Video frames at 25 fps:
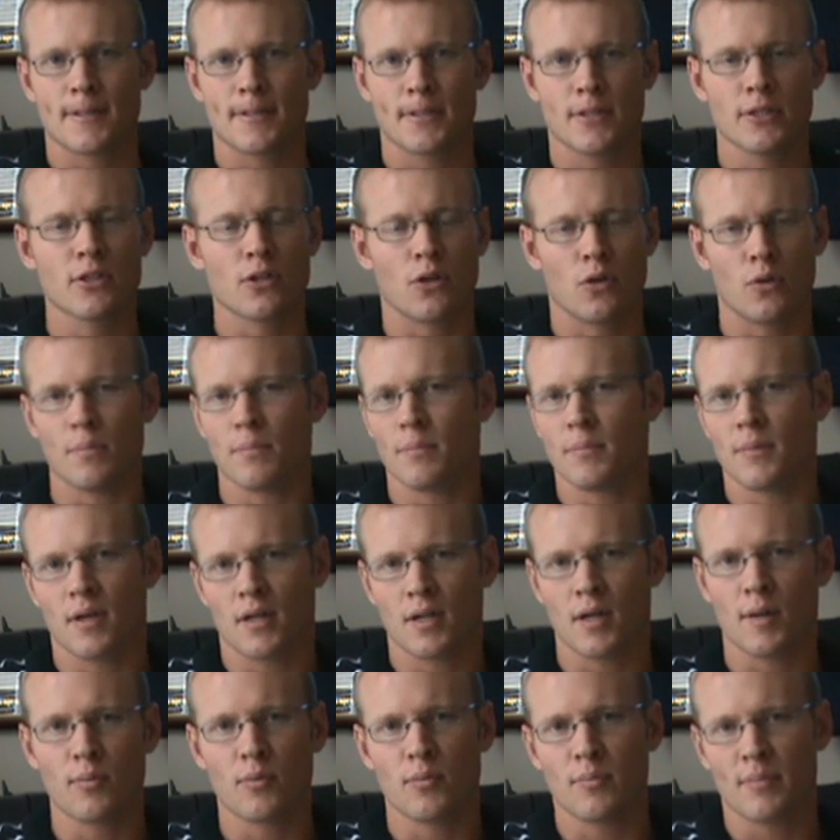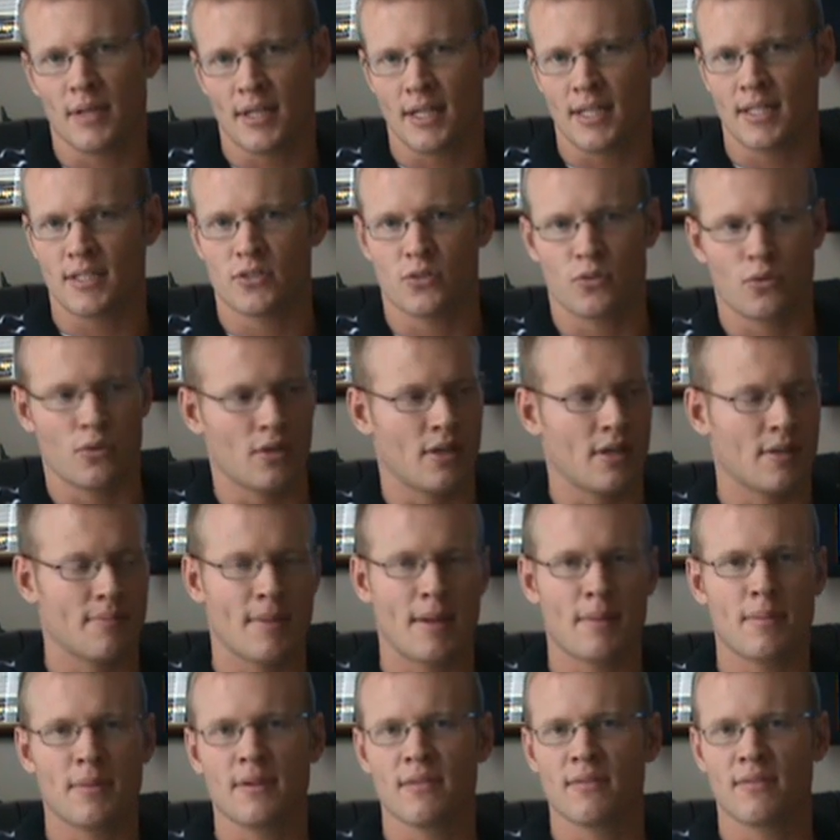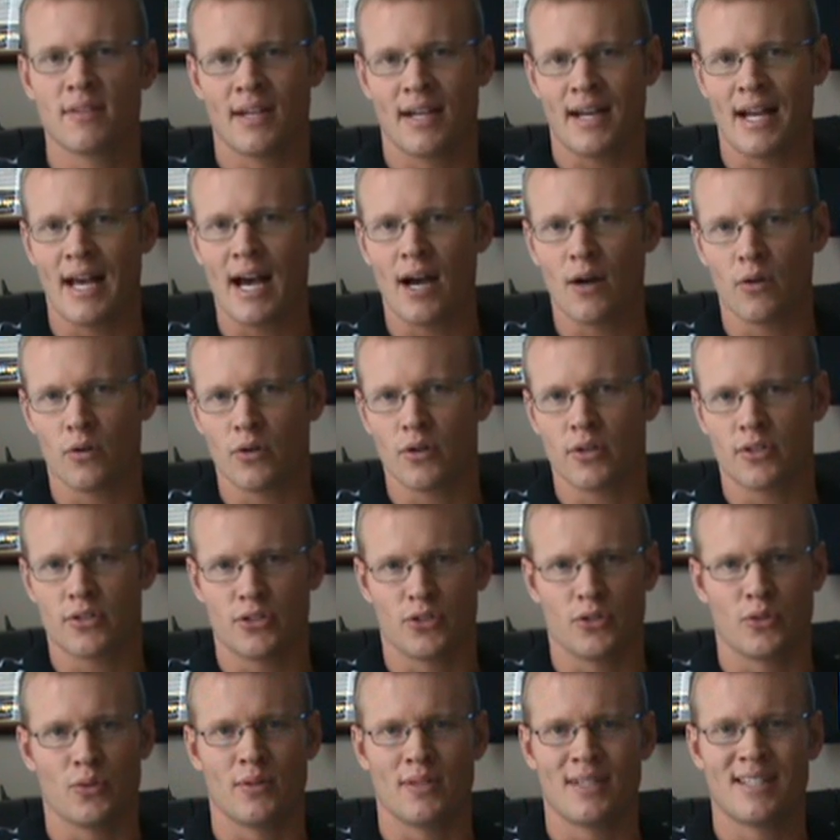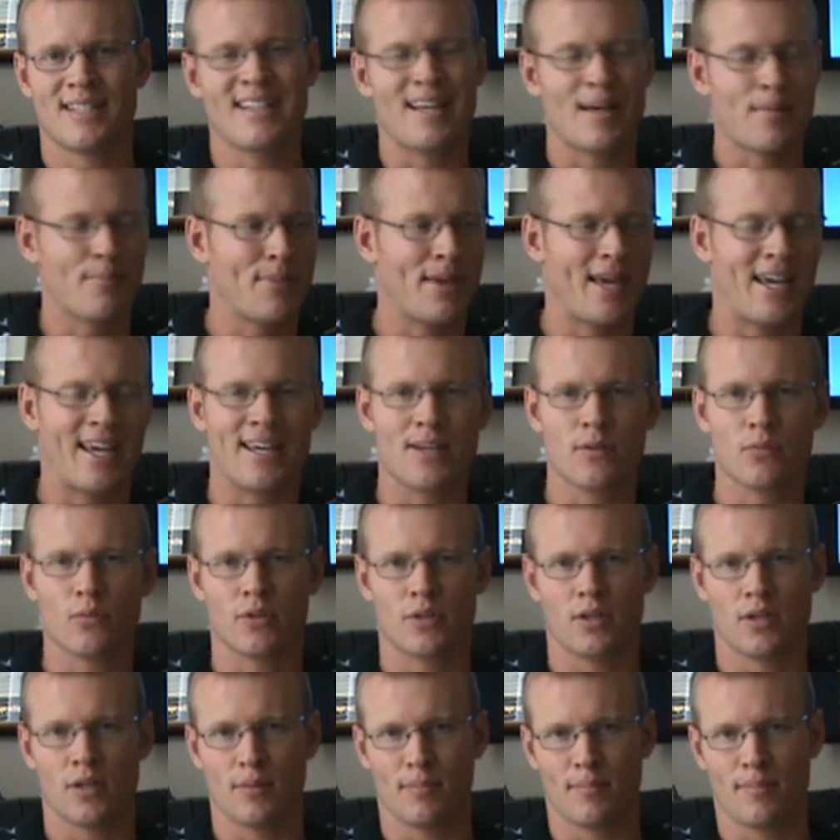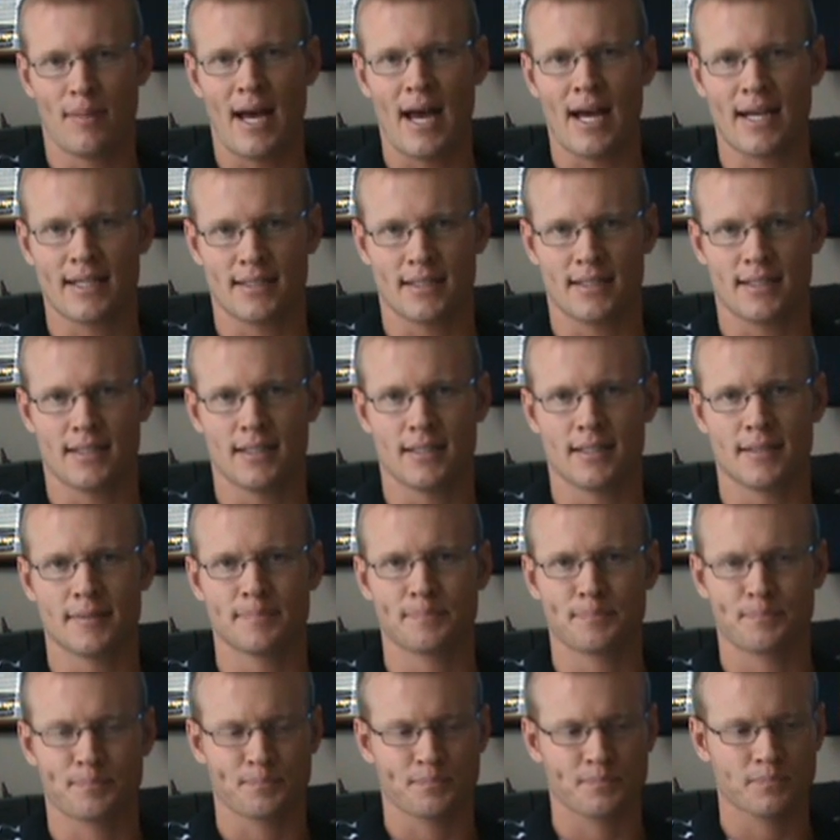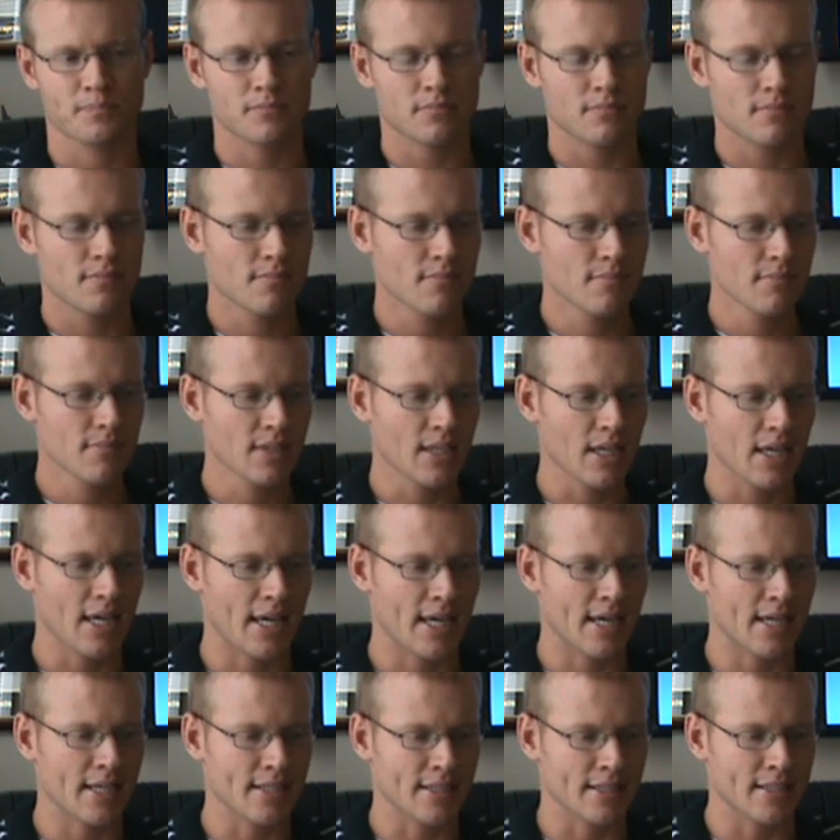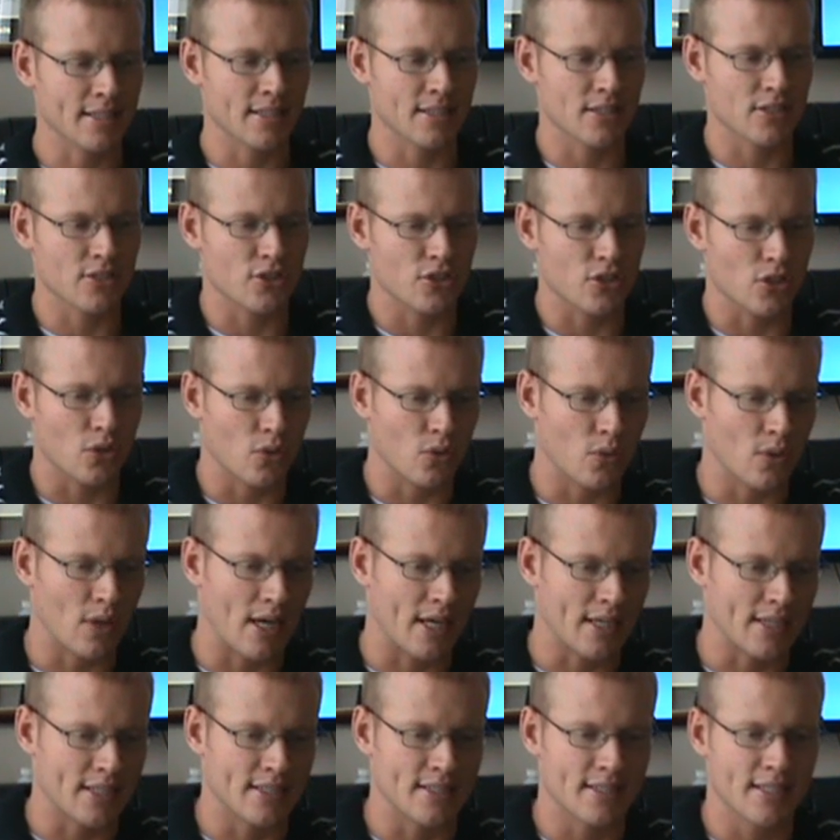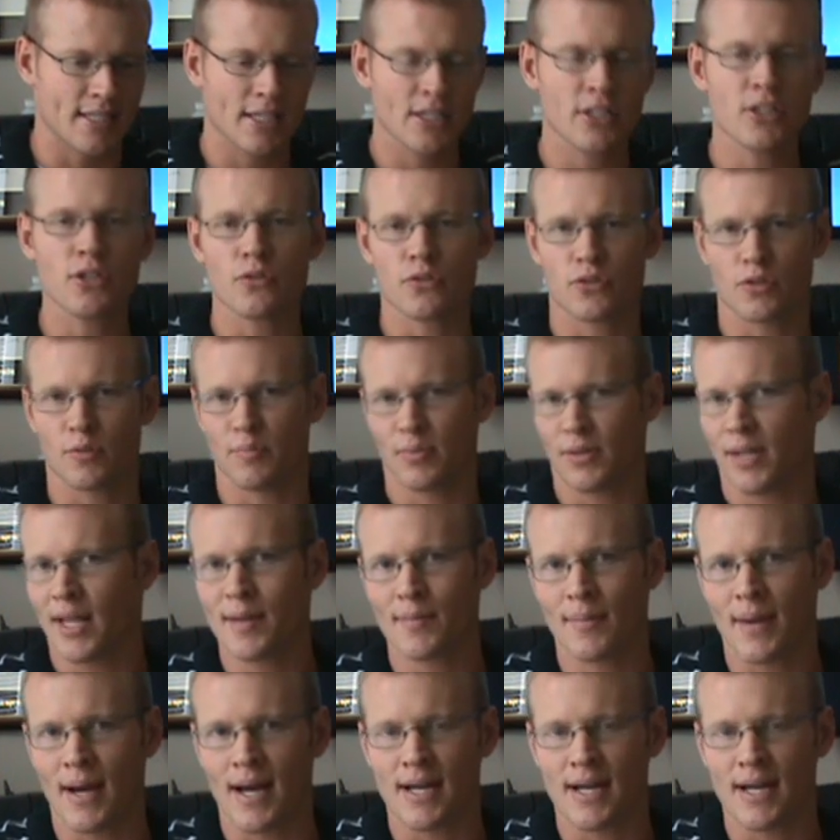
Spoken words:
you know, a couple minutes or maybe even an hour or two, and then that pain would come back again. And so I continued to play